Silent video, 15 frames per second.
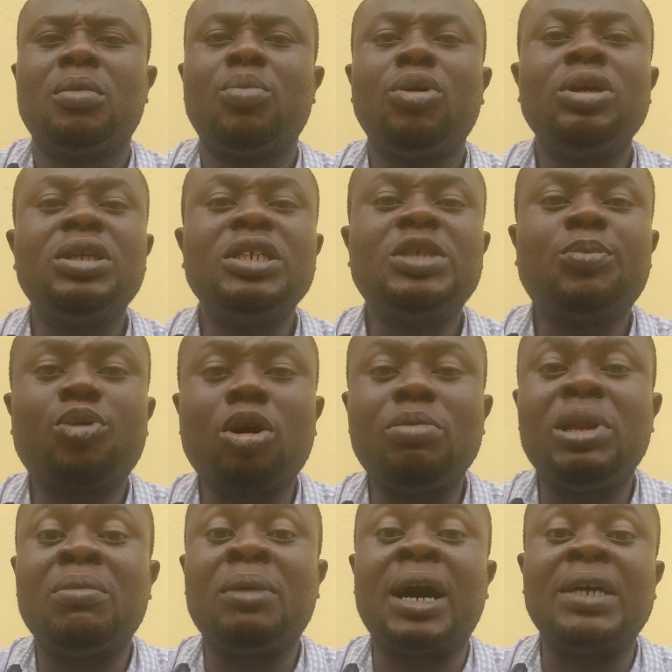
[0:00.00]
But this
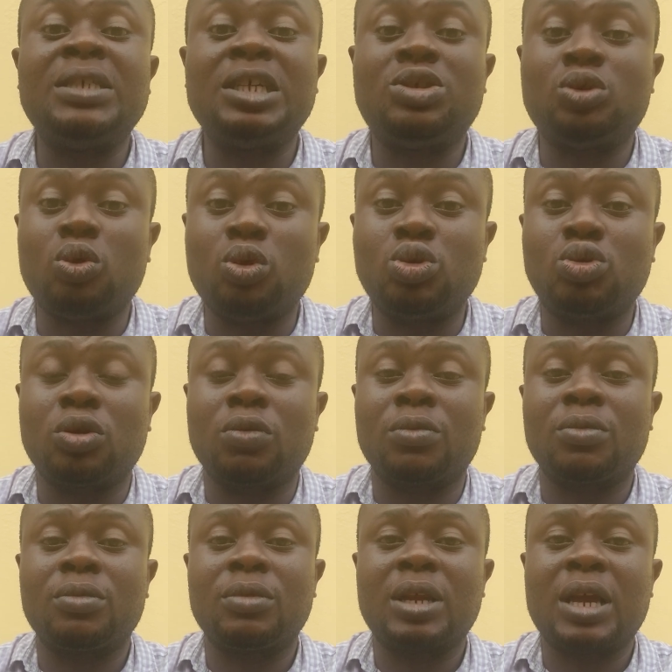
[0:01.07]
problem has a solution,
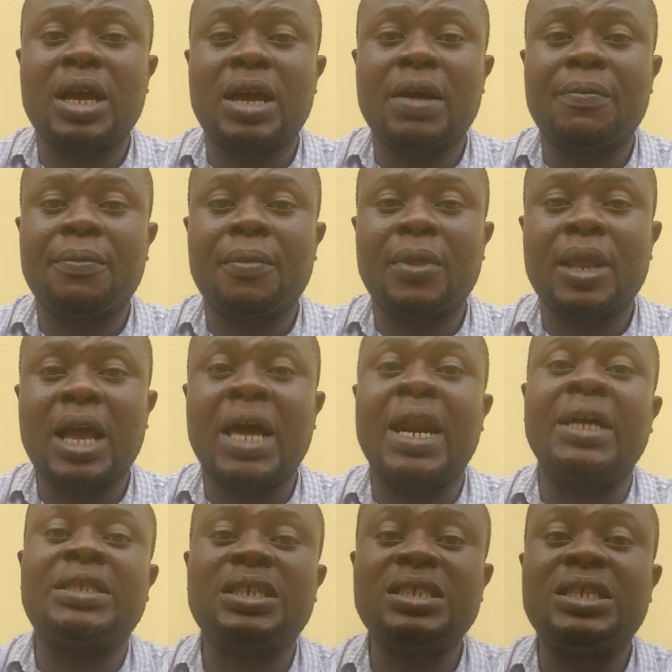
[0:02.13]
and
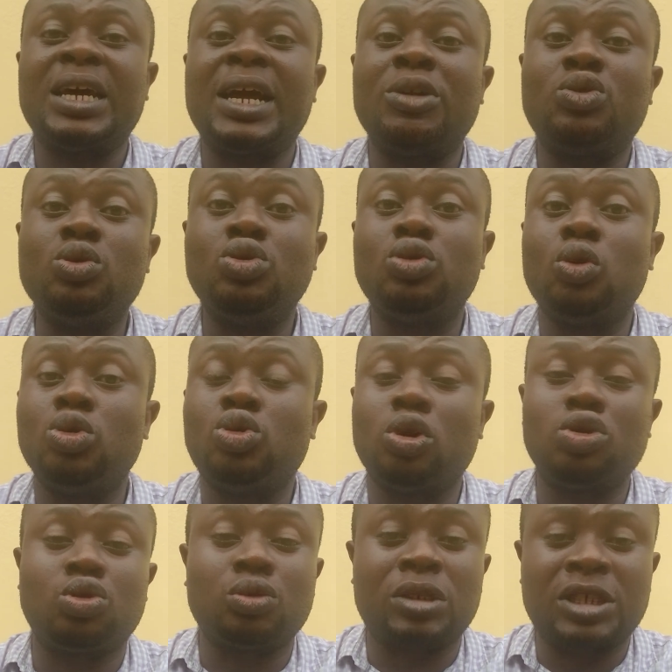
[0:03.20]
I think there are two
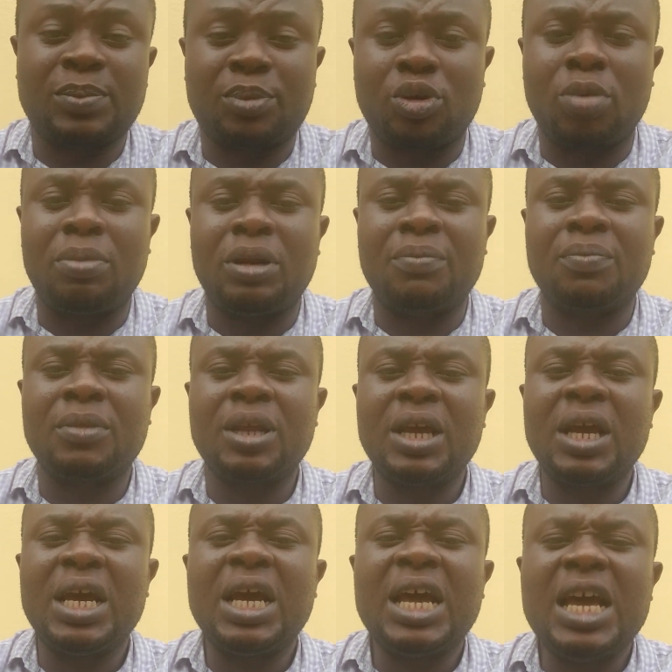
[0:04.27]
solutions to this problem.
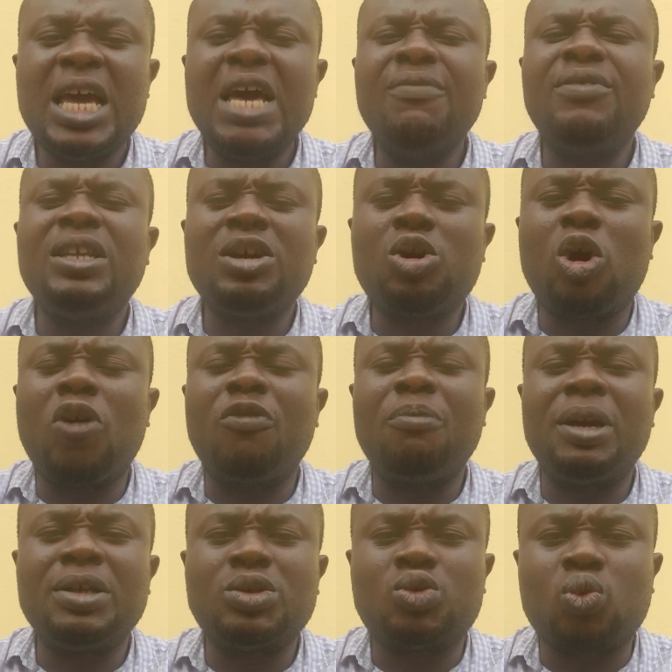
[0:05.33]
If the
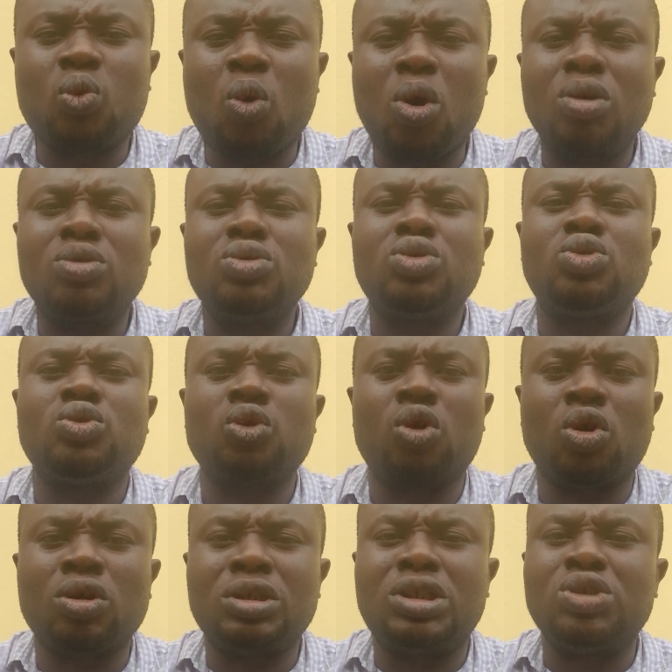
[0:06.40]
government wants to
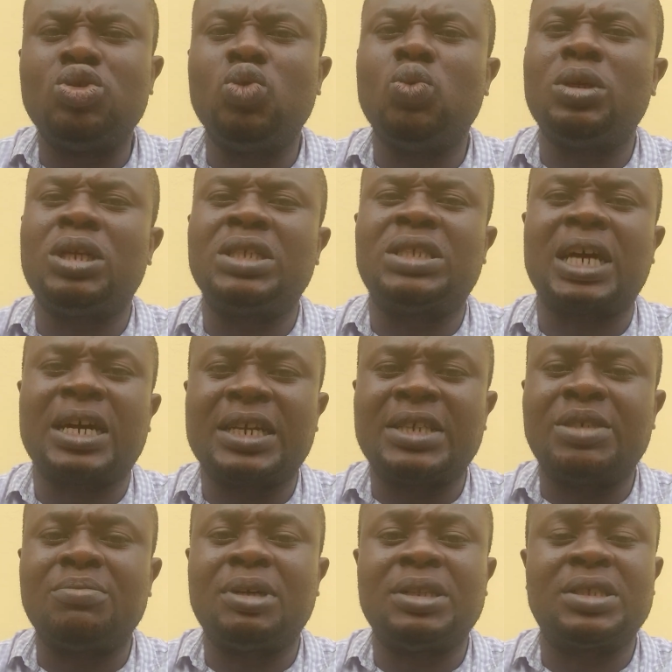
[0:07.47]
continue with this
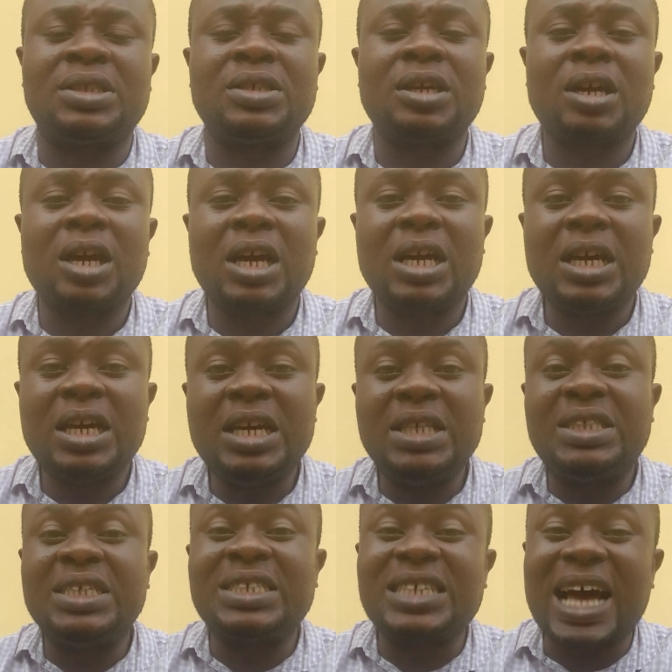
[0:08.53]
arrangement,
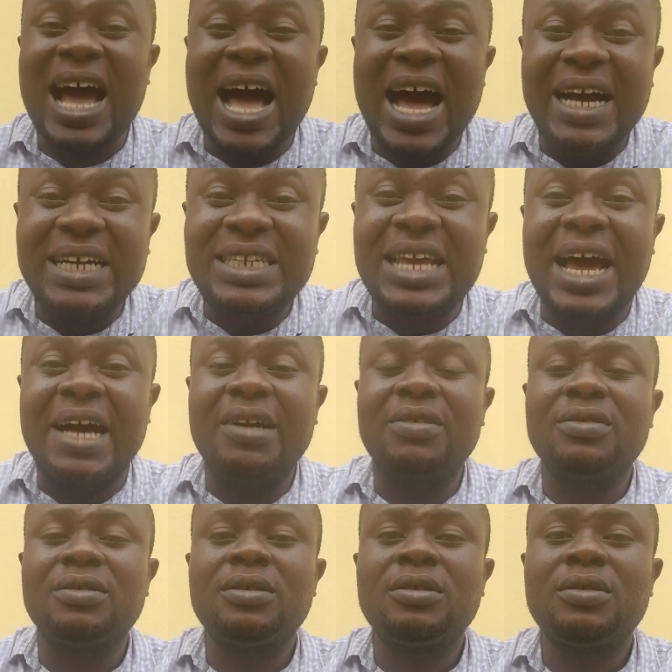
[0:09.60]
it is either
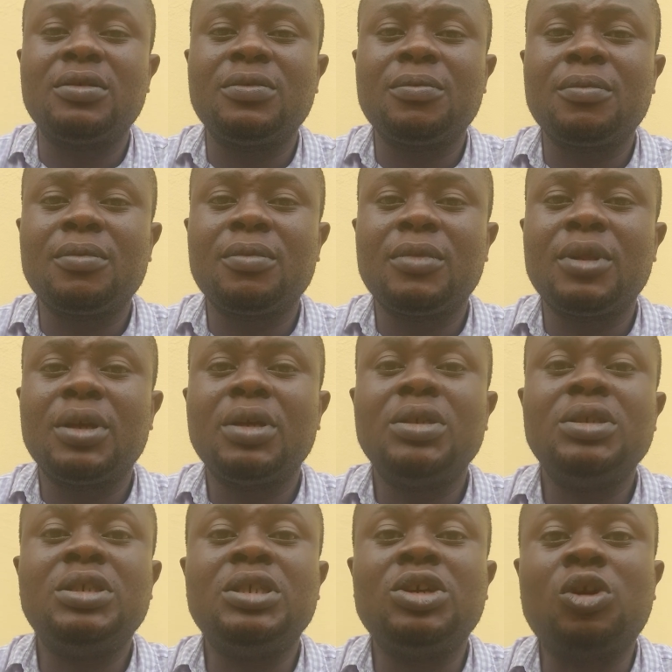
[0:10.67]

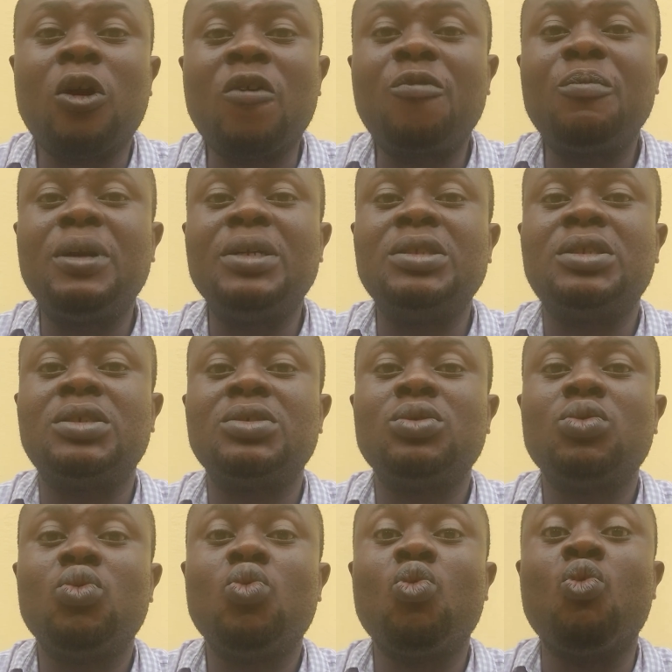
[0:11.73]
the government
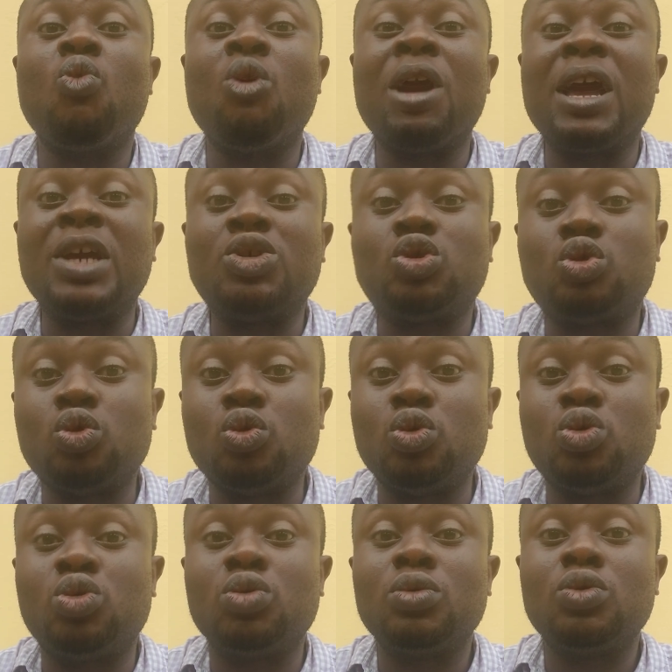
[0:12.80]

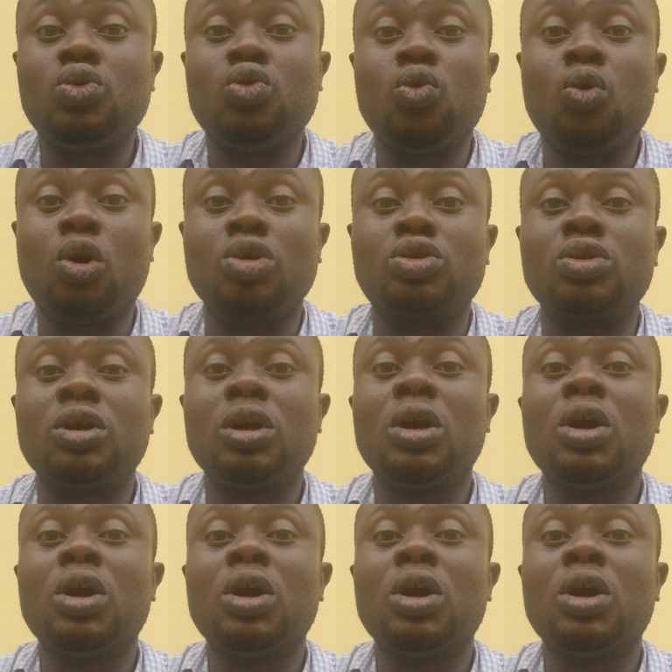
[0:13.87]
should do what?